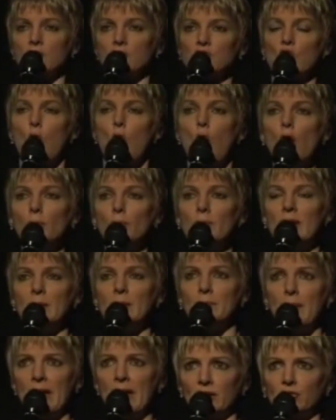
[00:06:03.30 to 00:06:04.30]
has called me
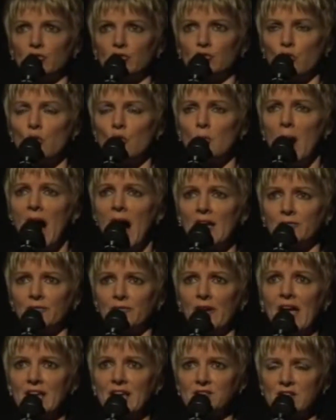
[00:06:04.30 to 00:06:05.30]
a bitch to
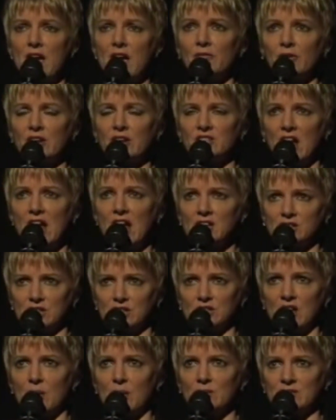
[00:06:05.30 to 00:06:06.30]
my face every day
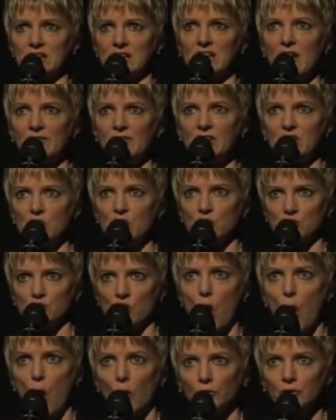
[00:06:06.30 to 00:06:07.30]
since I was 11 years
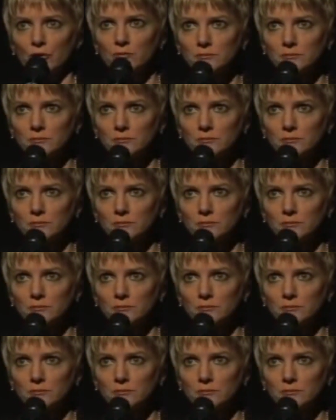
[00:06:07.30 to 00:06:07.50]
old.